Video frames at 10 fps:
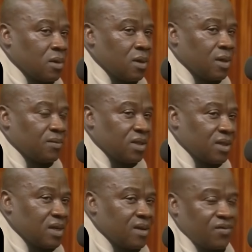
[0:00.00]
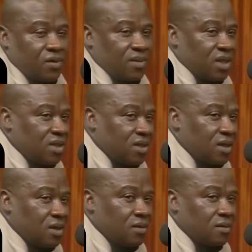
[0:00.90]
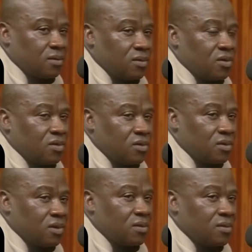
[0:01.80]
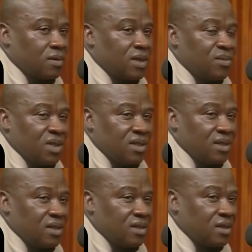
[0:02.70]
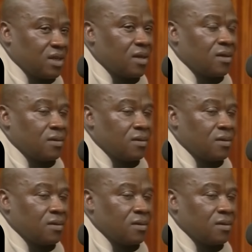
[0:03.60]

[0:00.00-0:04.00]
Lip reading: I mean, they come from Asia. Don't you know they mean Asia?